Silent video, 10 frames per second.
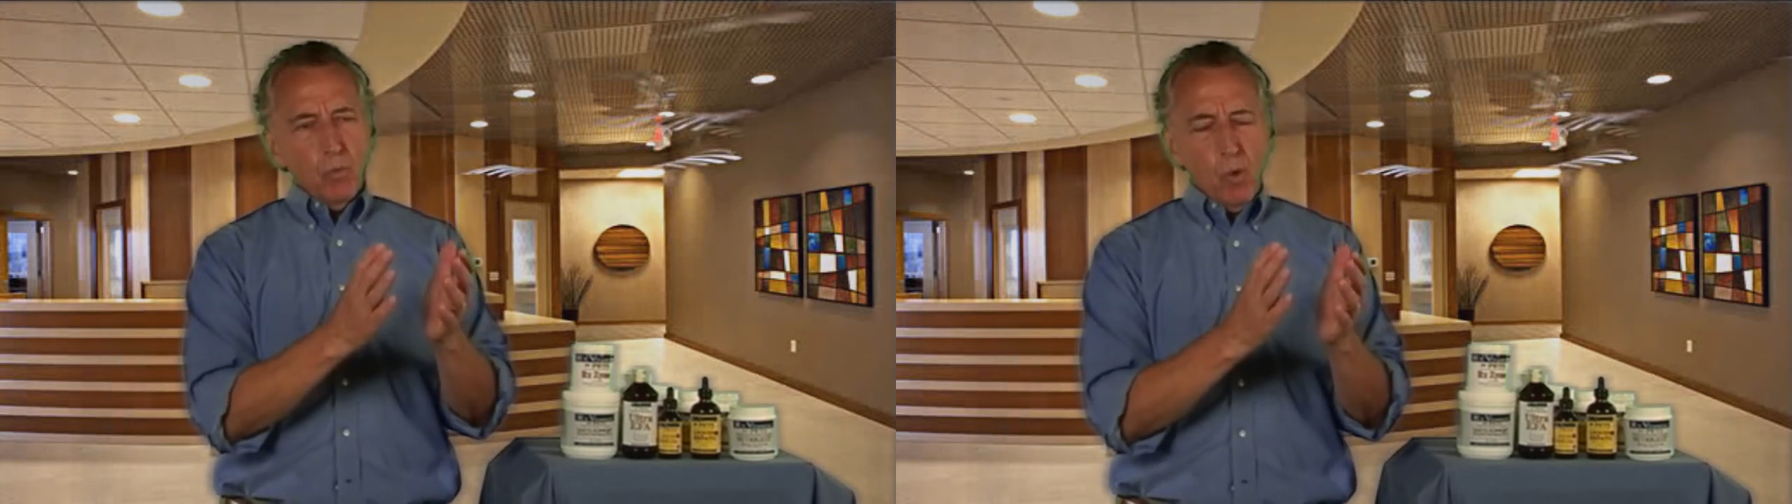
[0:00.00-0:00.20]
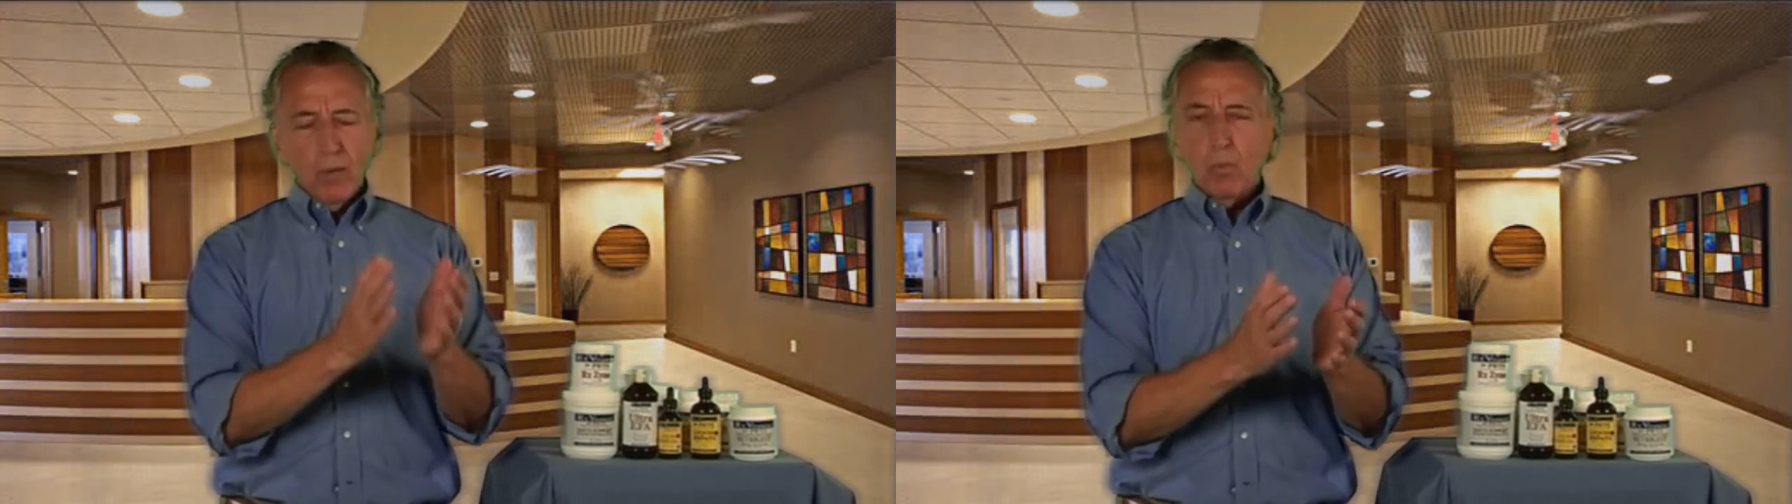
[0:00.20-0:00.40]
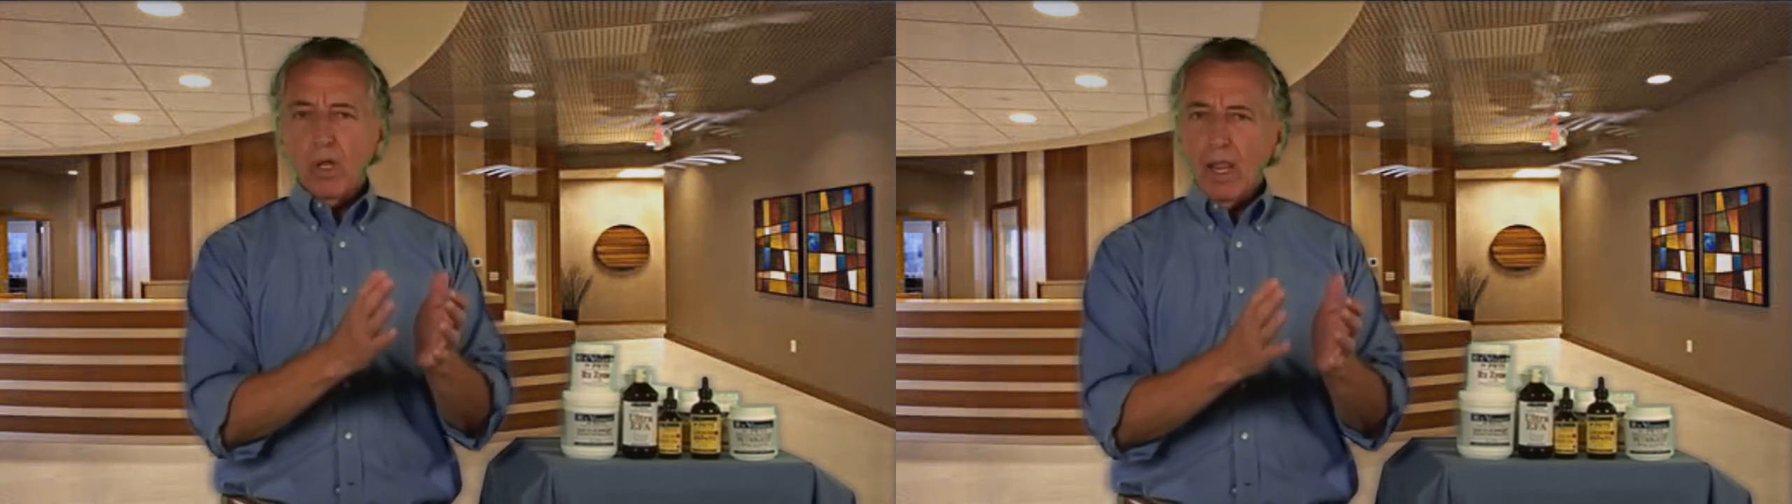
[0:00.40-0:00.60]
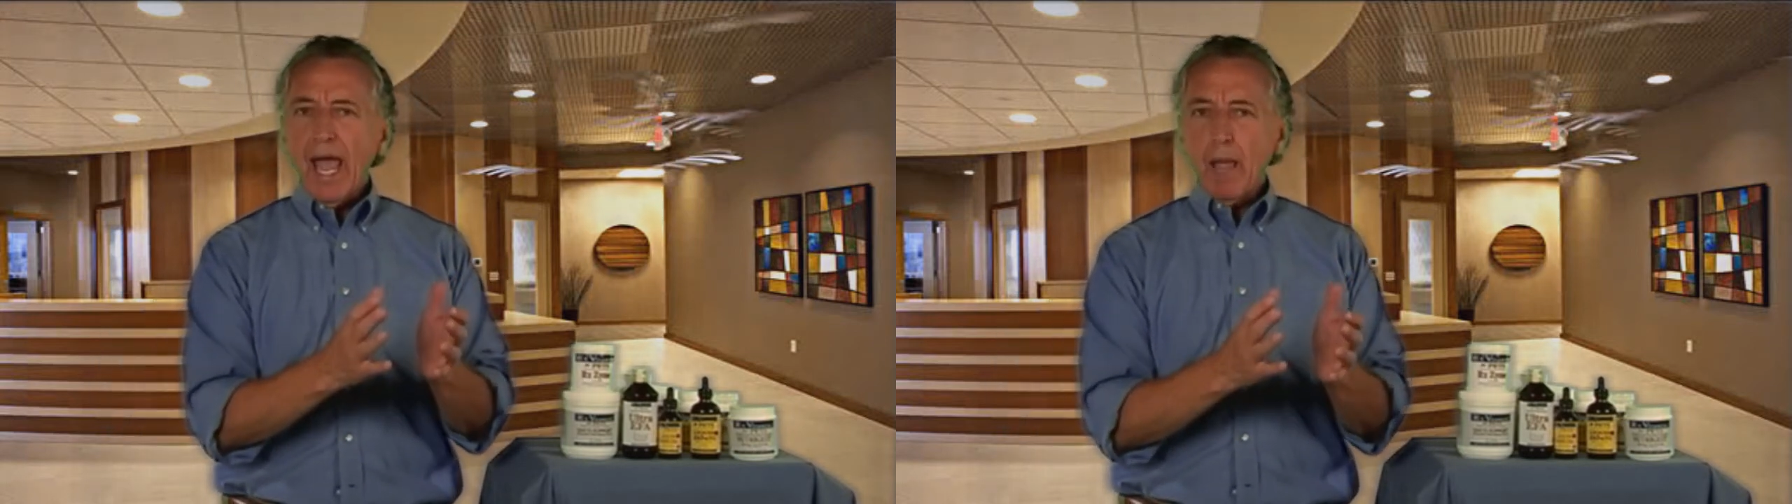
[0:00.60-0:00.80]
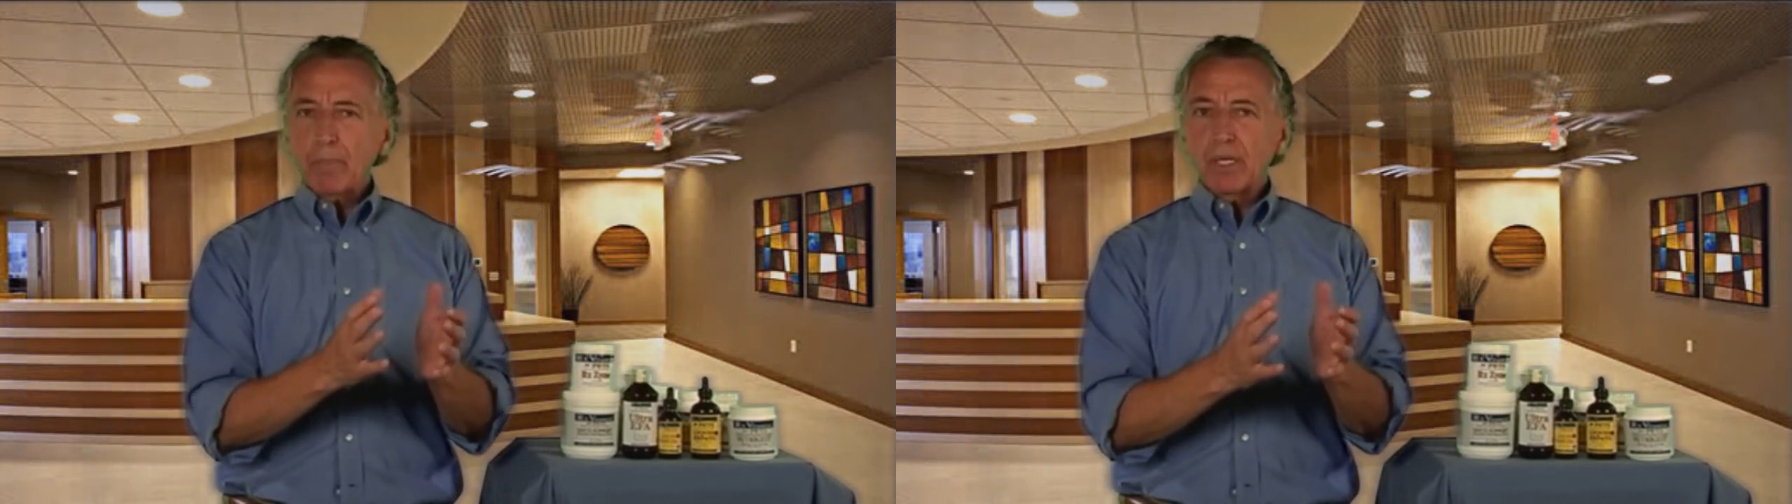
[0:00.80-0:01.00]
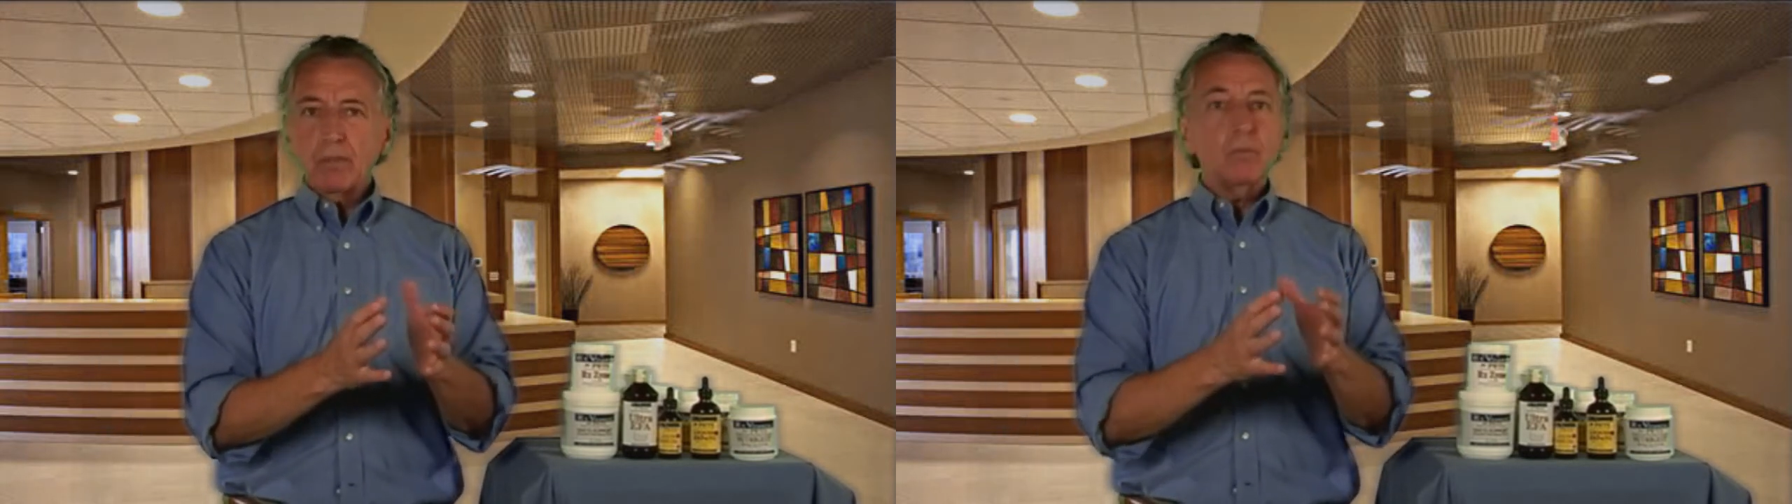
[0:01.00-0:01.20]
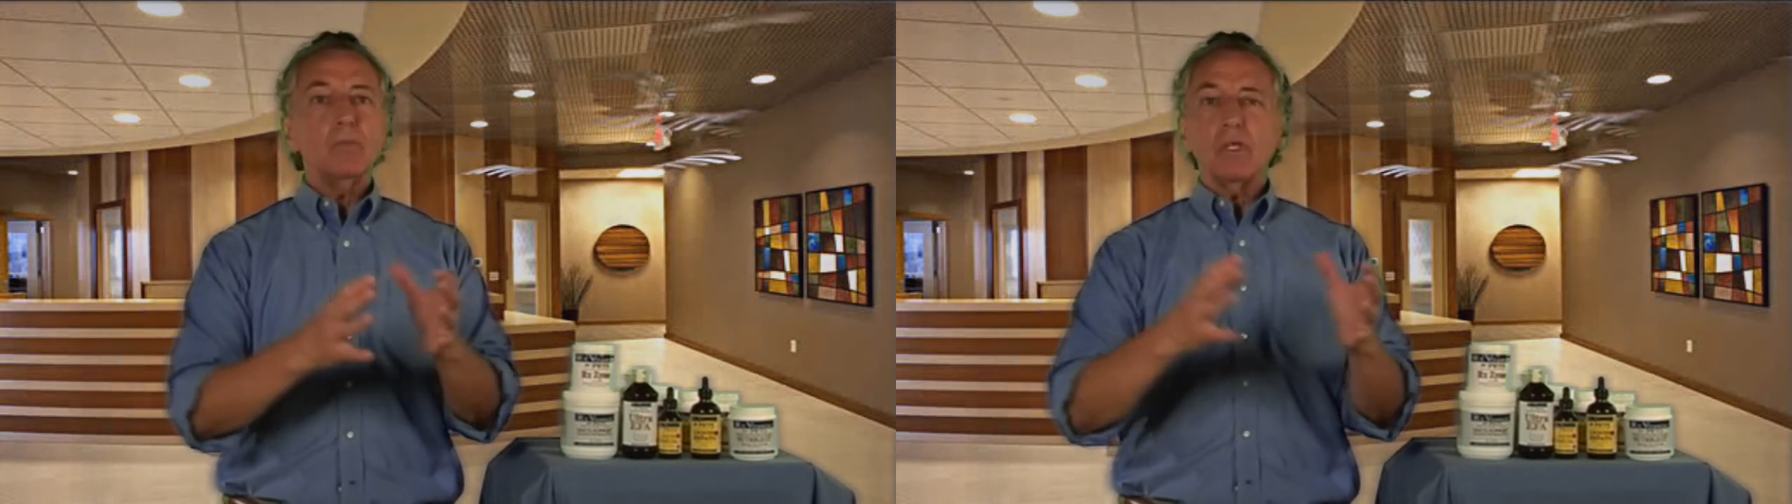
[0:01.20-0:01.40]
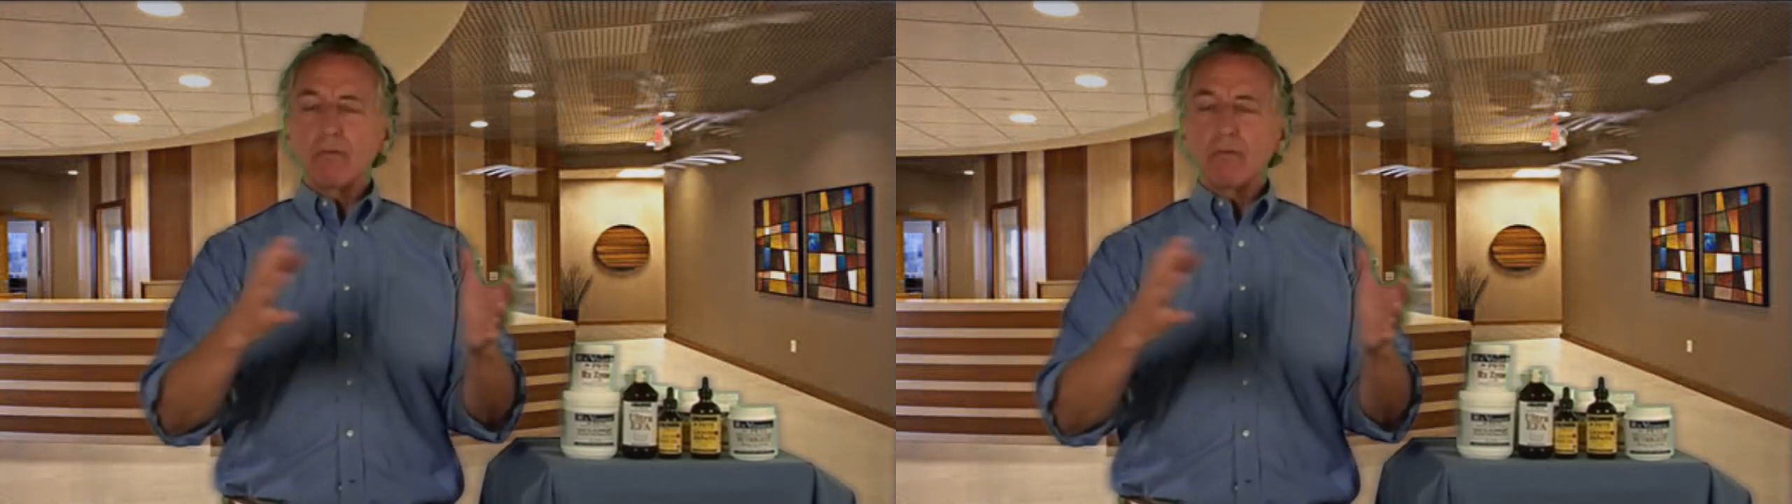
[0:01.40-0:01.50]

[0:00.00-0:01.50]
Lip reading: what will happen